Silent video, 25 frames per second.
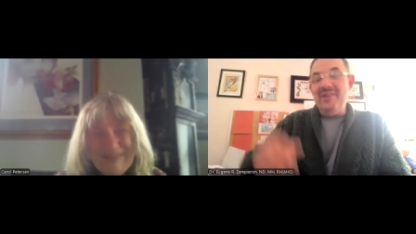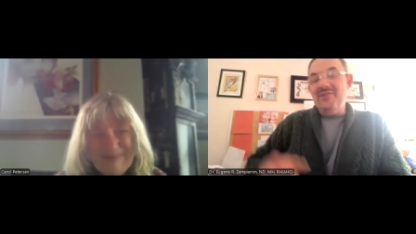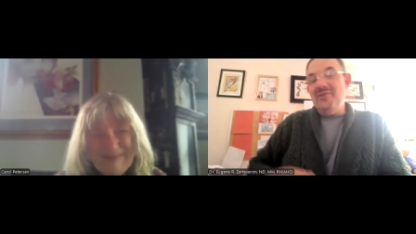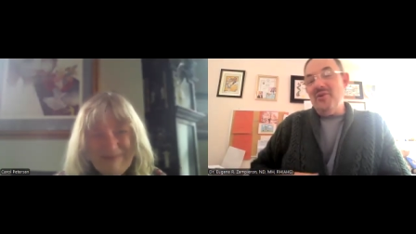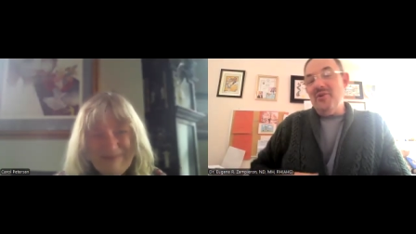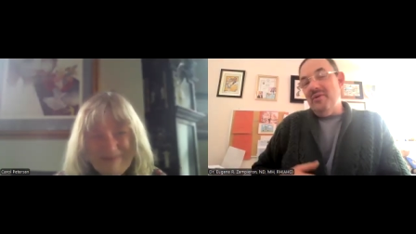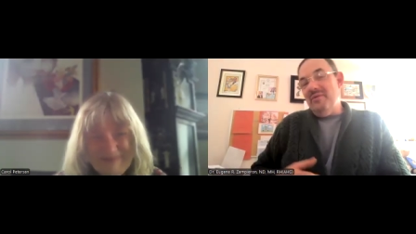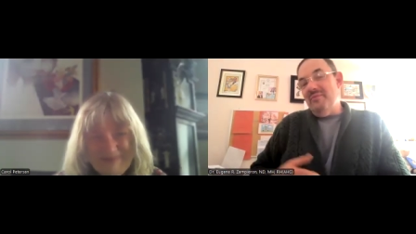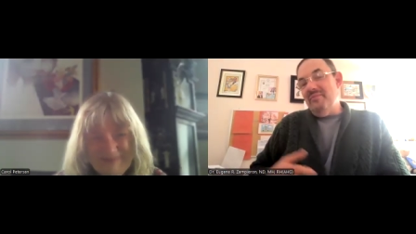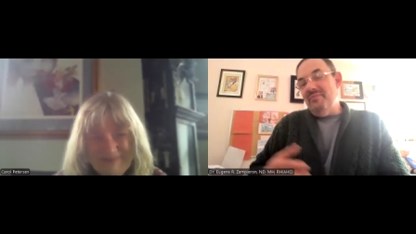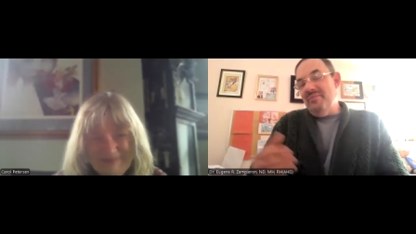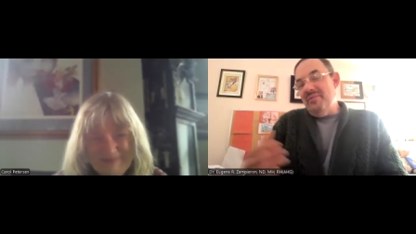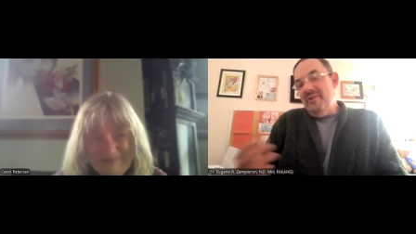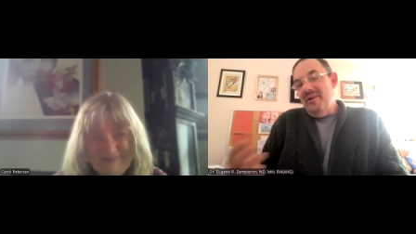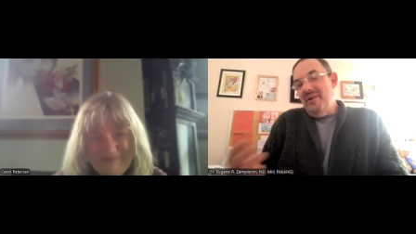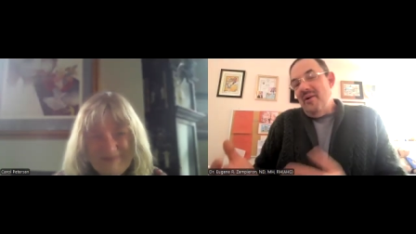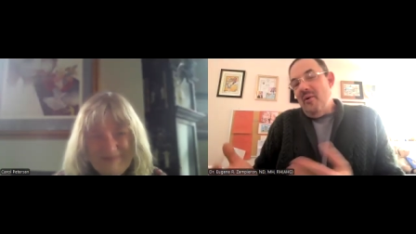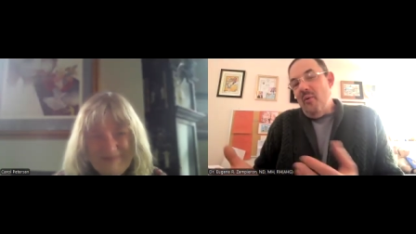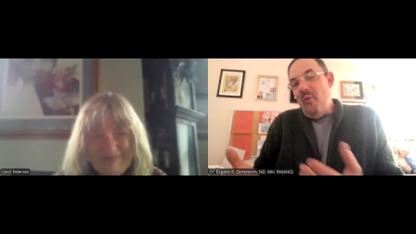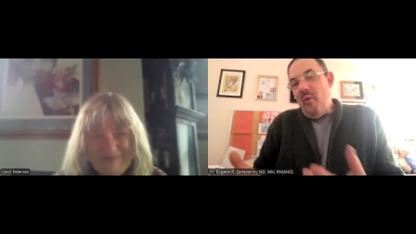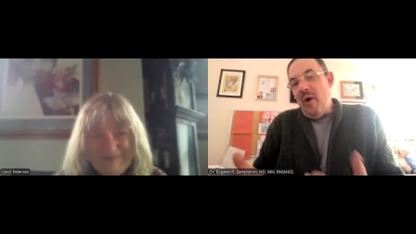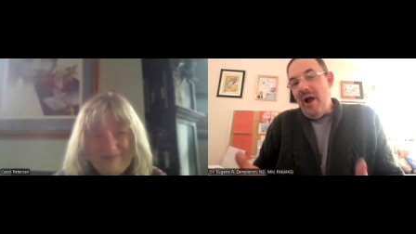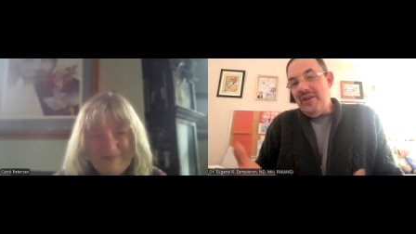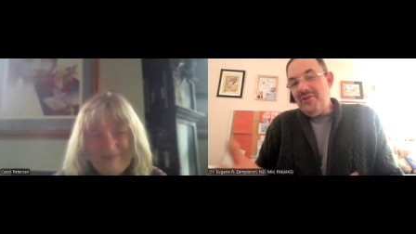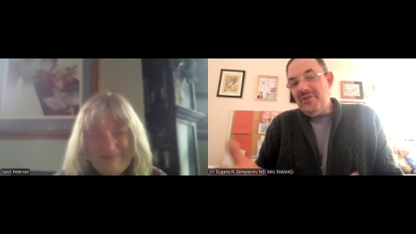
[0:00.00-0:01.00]
So
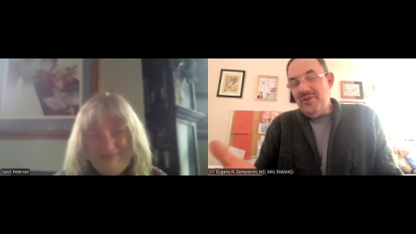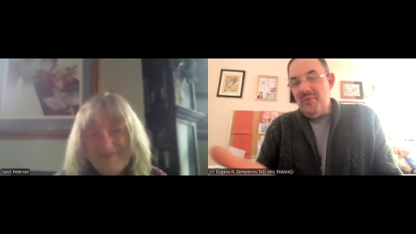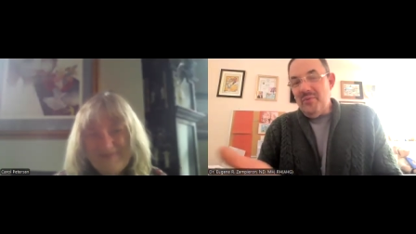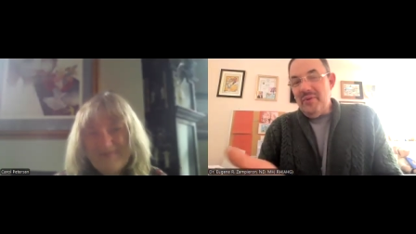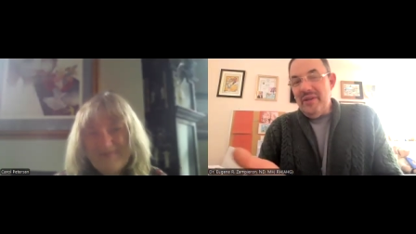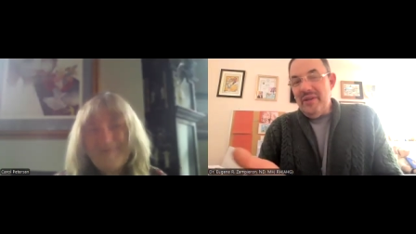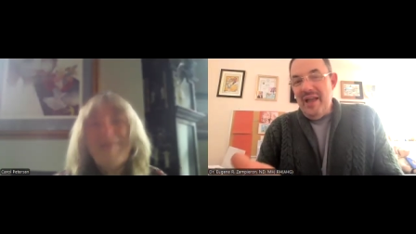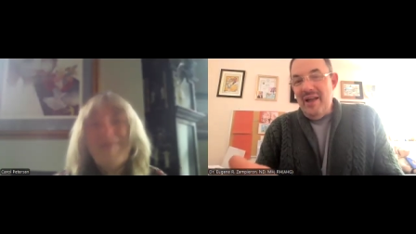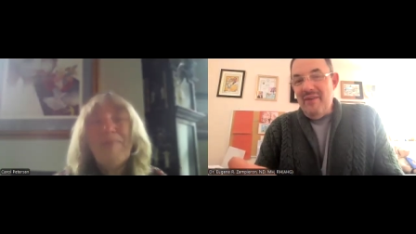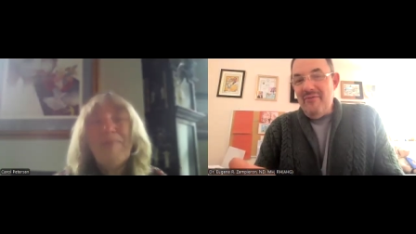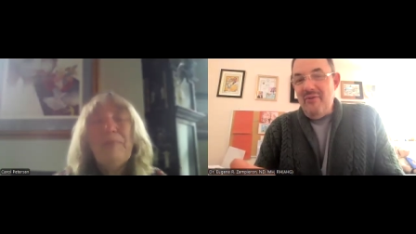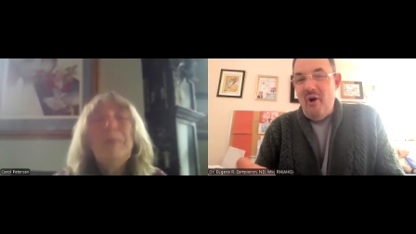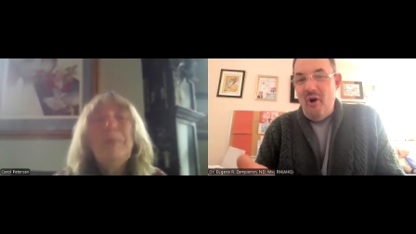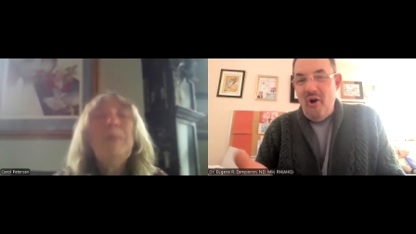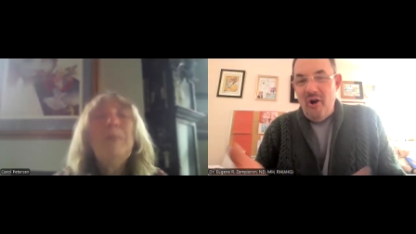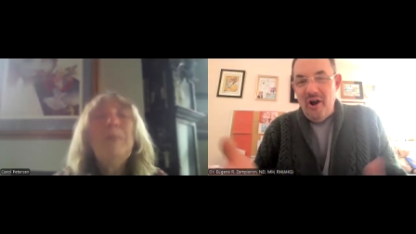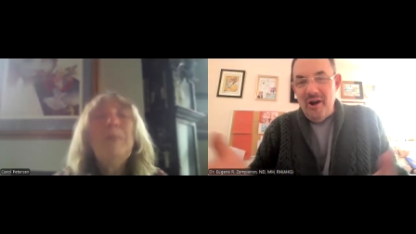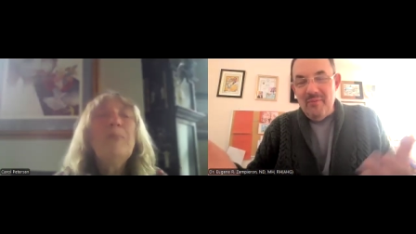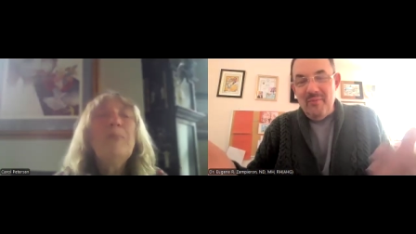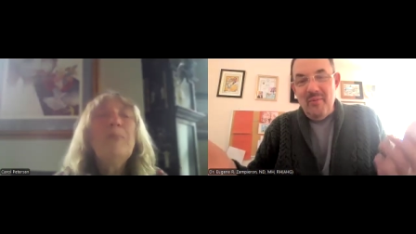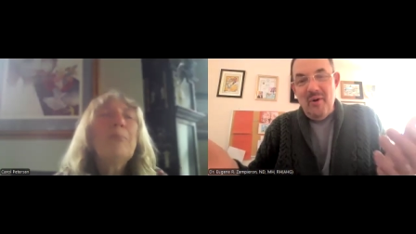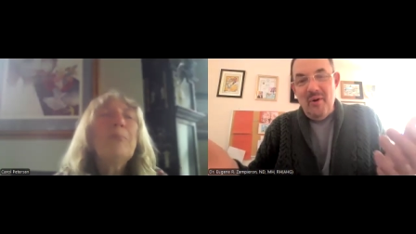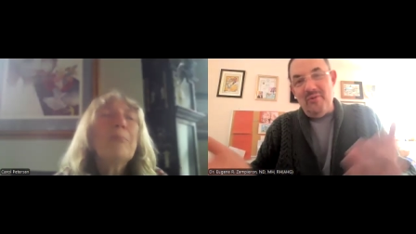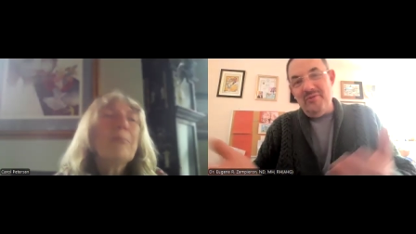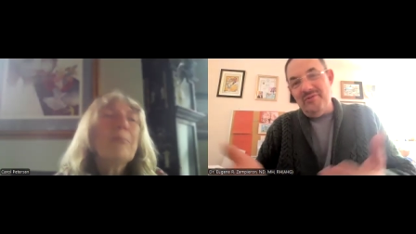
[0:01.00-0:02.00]
why should we have
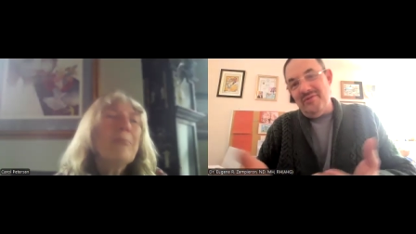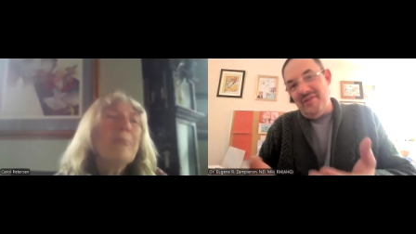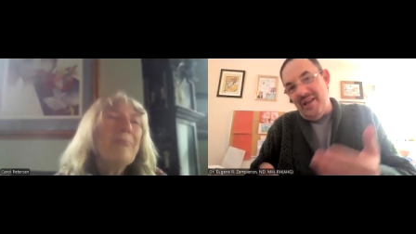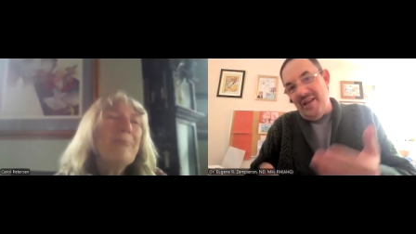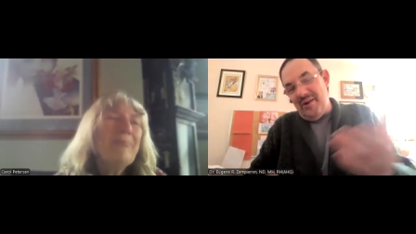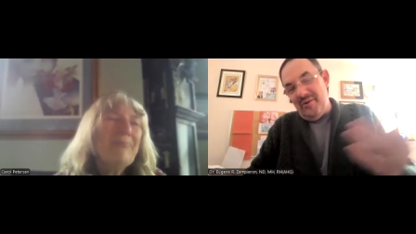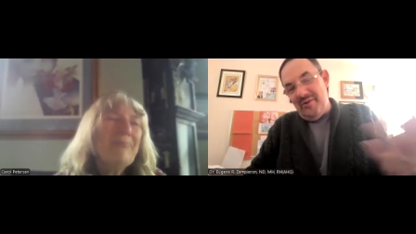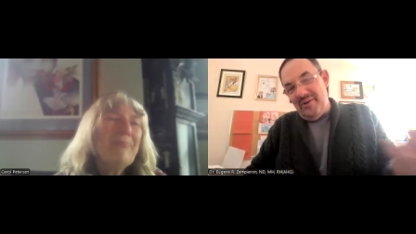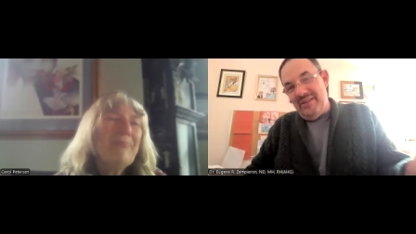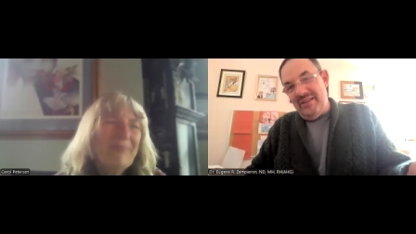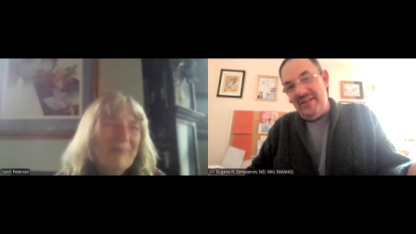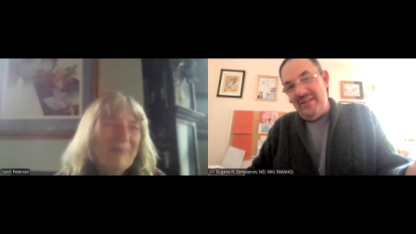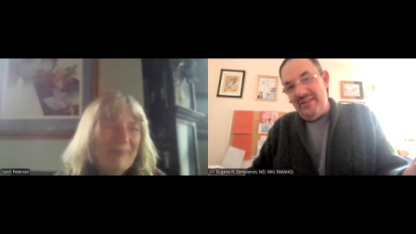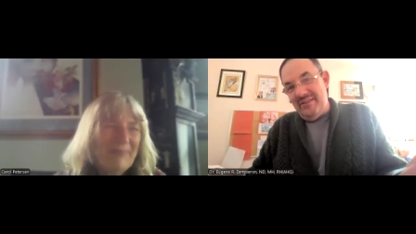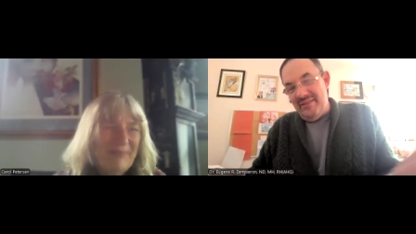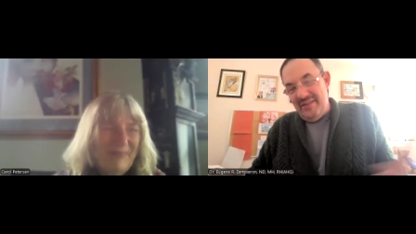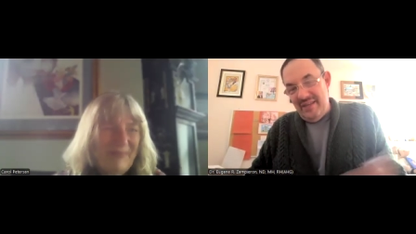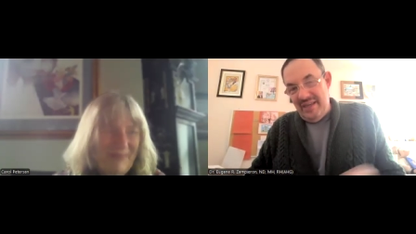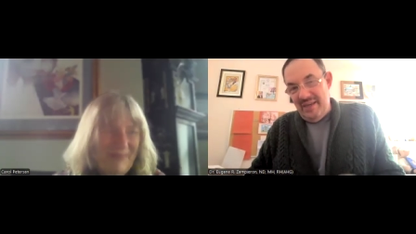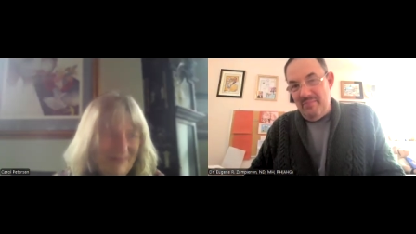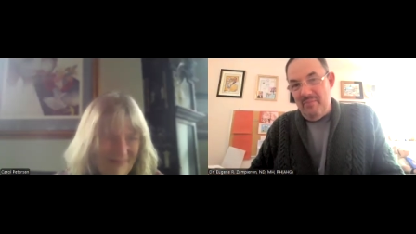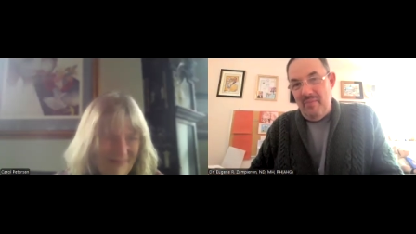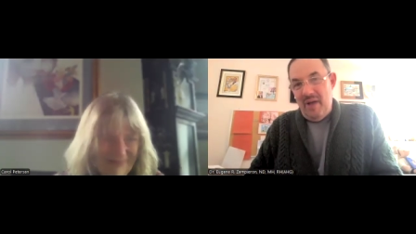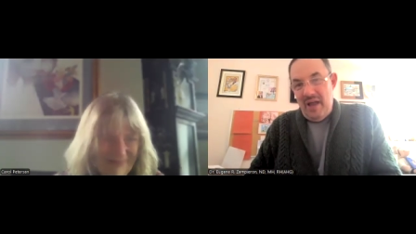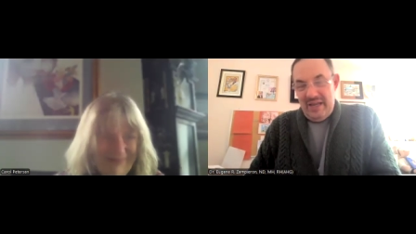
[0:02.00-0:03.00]
hormones that are in the
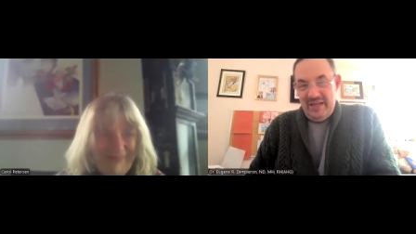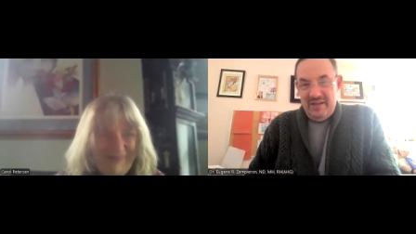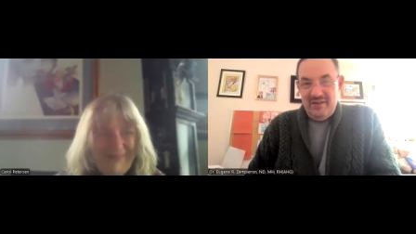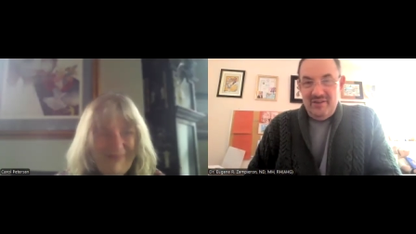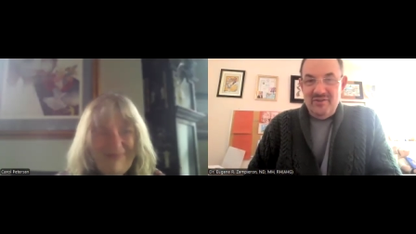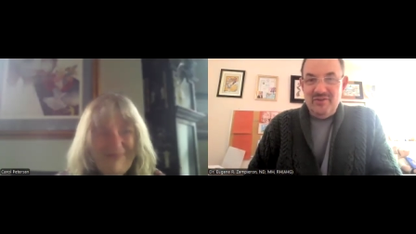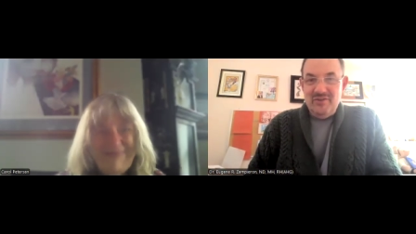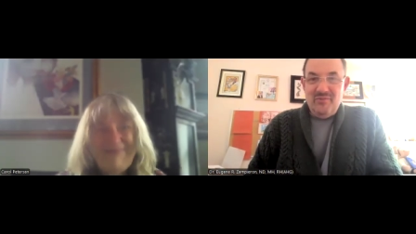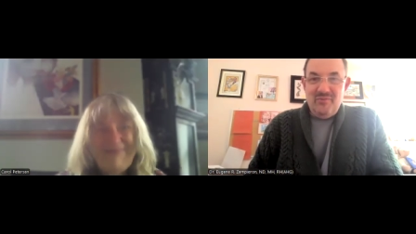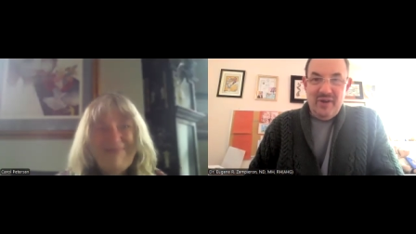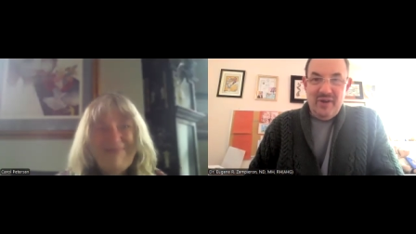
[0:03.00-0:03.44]
D minus